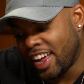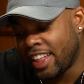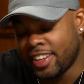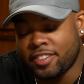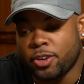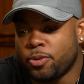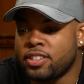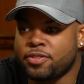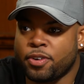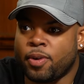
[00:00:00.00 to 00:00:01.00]
No, I lived in
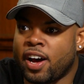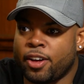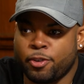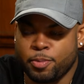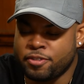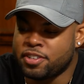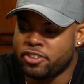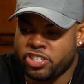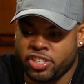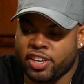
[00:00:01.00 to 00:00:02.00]
Queens for a while. We moved to
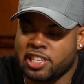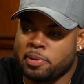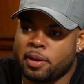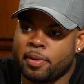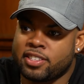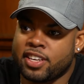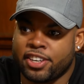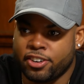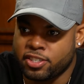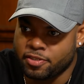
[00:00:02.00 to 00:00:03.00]
Virginia. I spent about 10
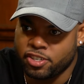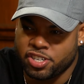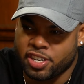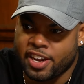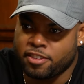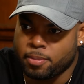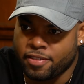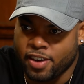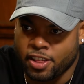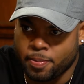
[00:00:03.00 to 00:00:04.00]
years in Virginia after my
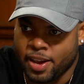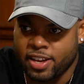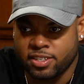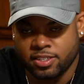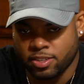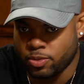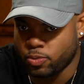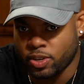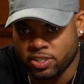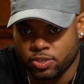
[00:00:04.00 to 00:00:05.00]
father passed.
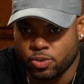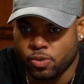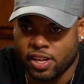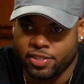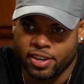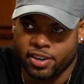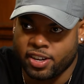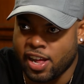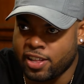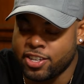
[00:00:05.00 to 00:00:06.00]
Went to school out there,
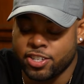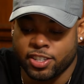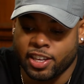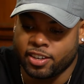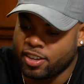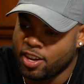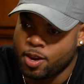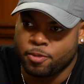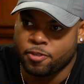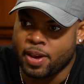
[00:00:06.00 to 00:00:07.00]
college, and then
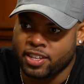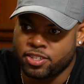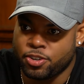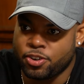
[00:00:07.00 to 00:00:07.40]
moved back to New